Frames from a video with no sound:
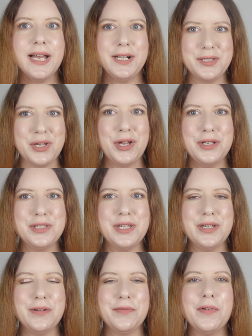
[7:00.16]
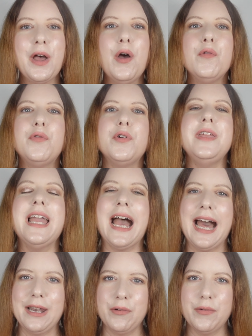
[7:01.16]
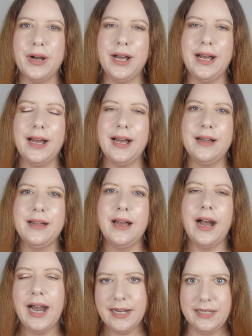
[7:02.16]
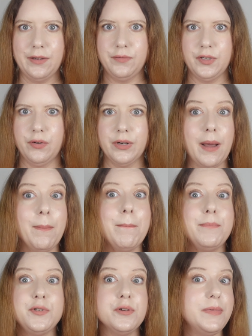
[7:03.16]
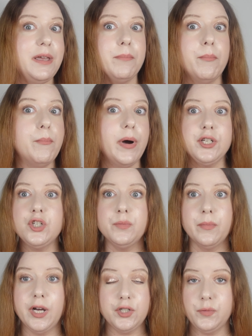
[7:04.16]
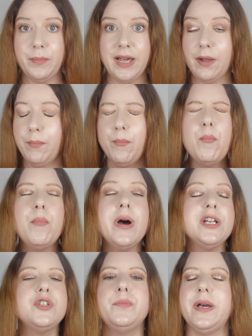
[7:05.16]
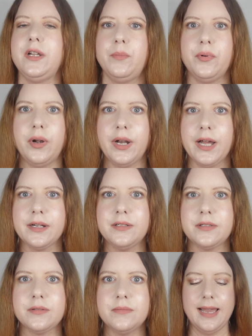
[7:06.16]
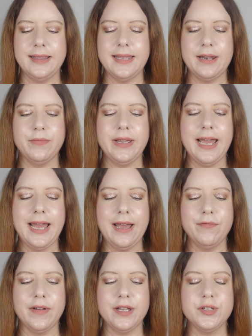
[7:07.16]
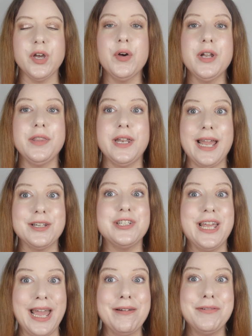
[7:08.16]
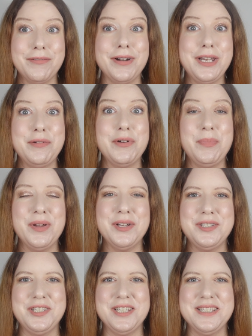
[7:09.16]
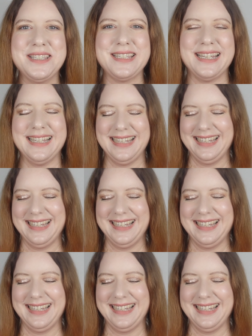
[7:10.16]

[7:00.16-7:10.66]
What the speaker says: alternative for the Anua Heartleaf toner. To me, much better product. And then we have a toner that I actually have already repurchased